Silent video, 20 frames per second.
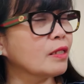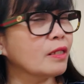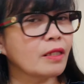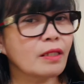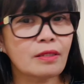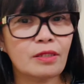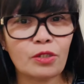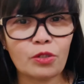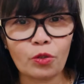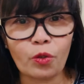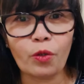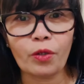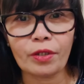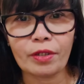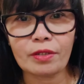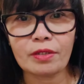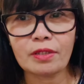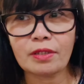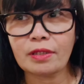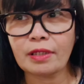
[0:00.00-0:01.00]

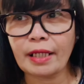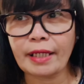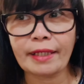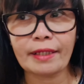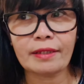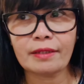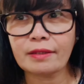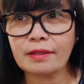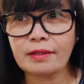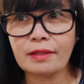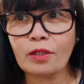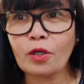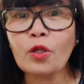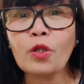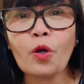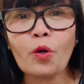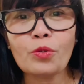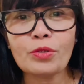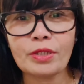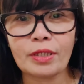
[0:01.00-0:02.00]
stores like
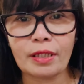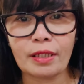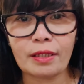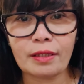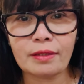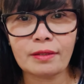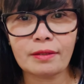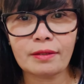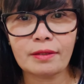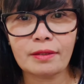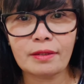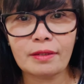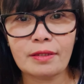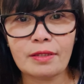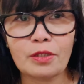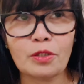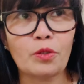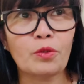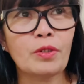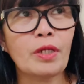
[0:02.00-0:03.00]
closing.
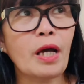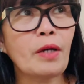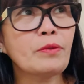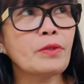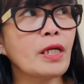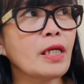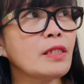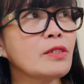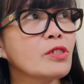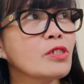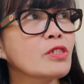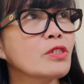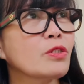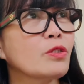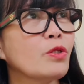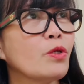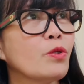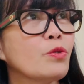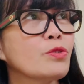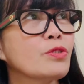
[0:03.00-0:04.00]
So now they just
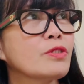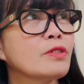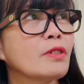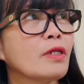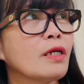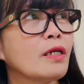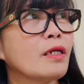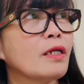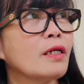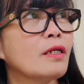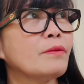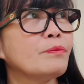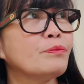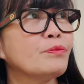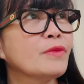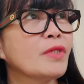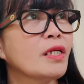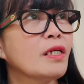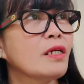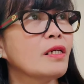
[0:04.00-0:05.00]
closed
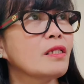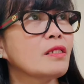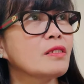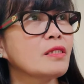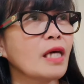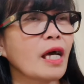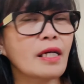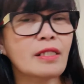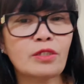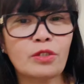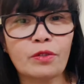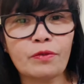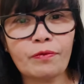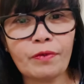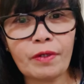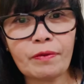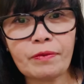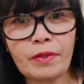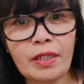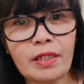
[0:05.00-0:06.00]
Saks on
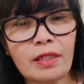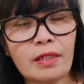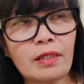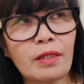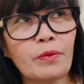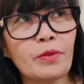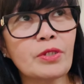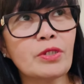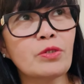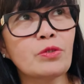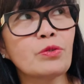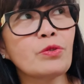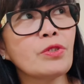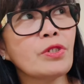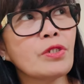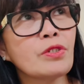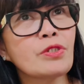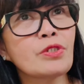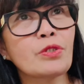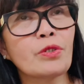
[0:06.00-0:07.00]
5th. I think that was 2
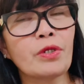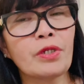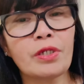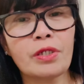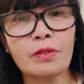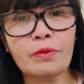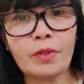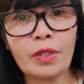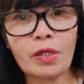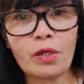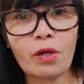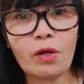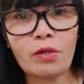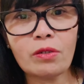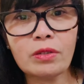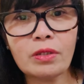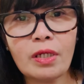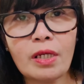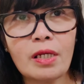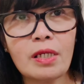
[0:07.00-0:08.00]
years or a year
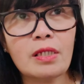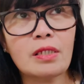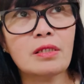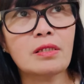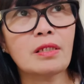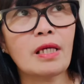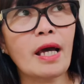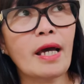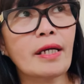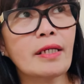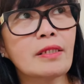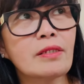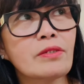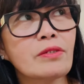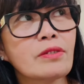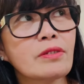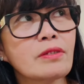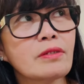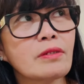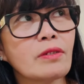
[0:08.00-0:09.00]
ago.
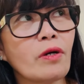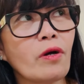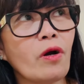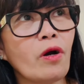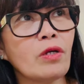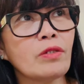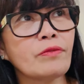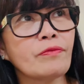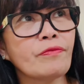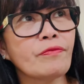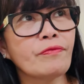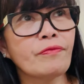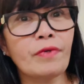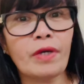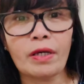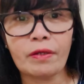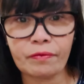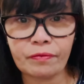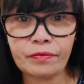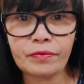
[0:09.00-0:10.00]
Saks on
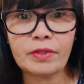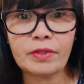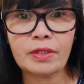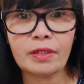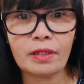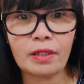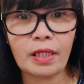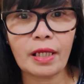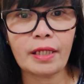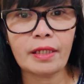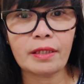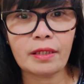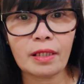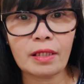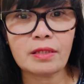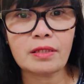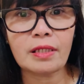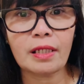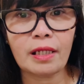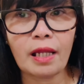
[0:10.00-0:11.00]
5th, like
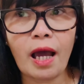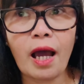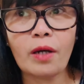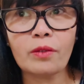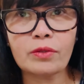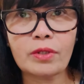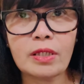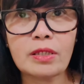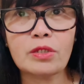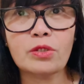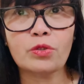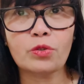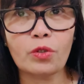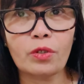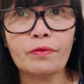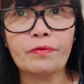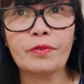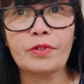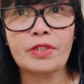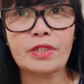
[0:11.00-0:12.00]
it's an outlet
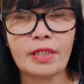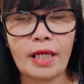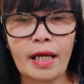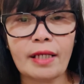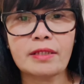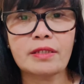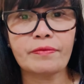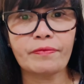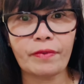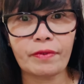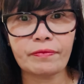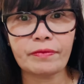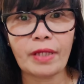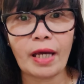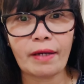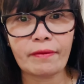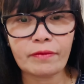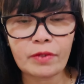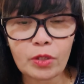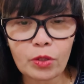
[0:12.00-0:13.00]
store for Saks 5th
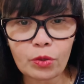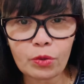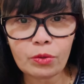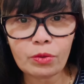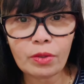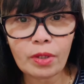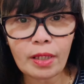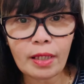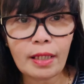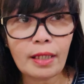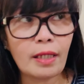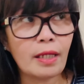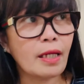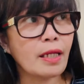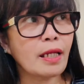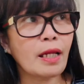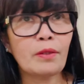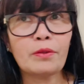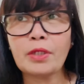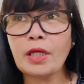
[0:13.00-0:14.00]
Avenue.
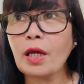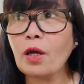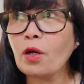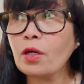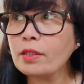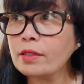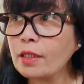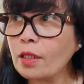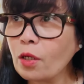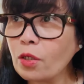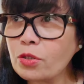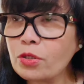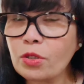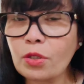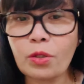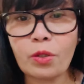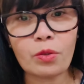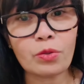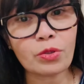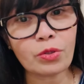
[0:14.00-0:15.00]
And now they
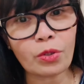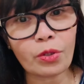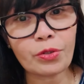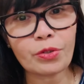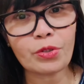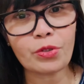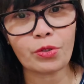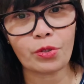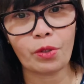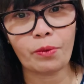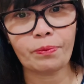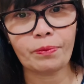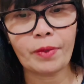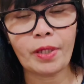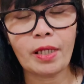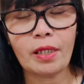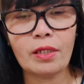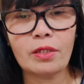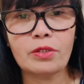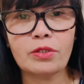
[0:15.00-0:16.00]
also closed Nordstrom.
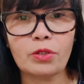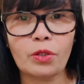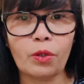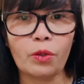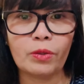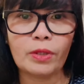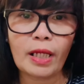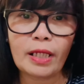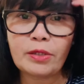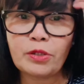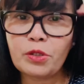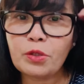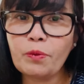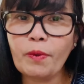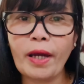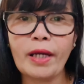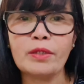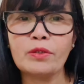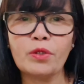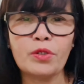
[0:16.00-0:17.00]
So not sure
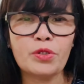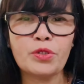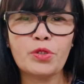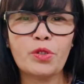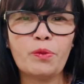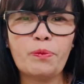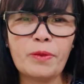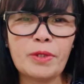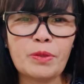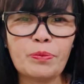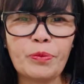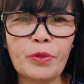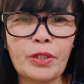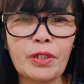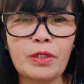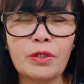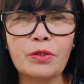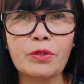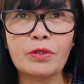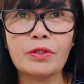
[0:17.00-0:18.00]
why. Nordstrom was
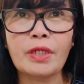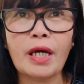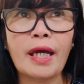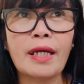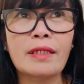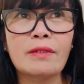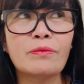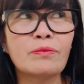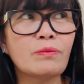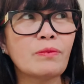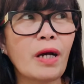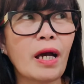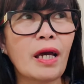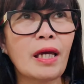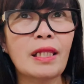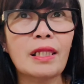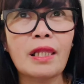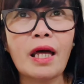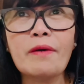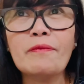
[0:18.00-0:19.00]
pretty good.
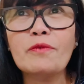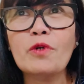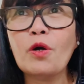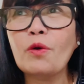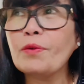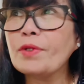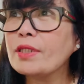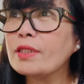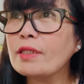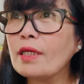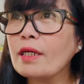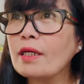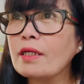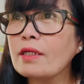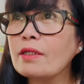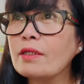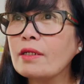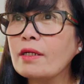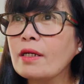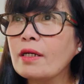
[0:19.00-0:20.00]
I love going
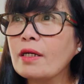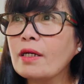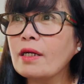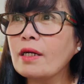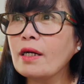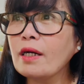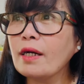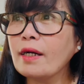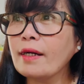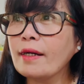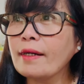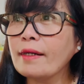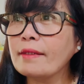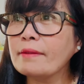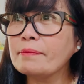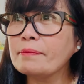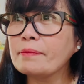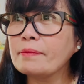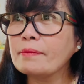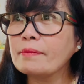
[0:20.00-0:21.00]
there.
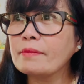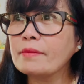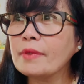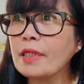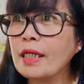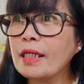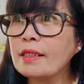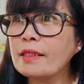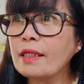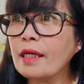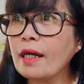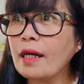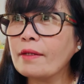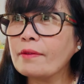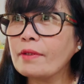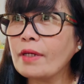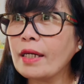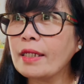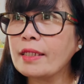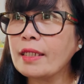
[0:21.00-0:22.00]
And
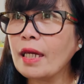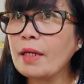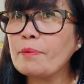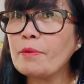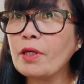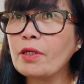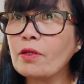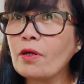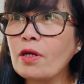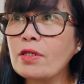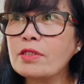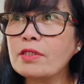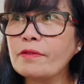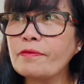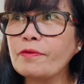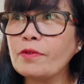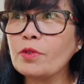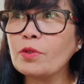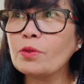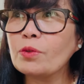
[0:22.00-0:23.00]
I came across
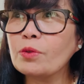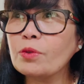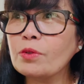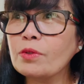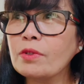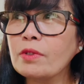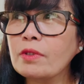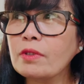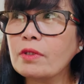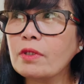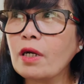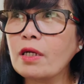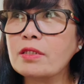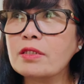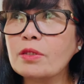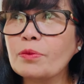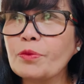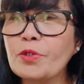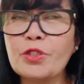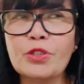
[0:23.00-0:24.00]
a few
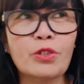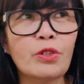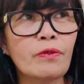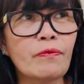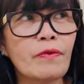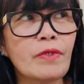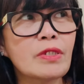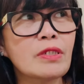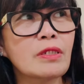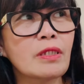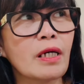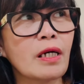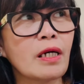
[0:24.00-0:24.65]
customer service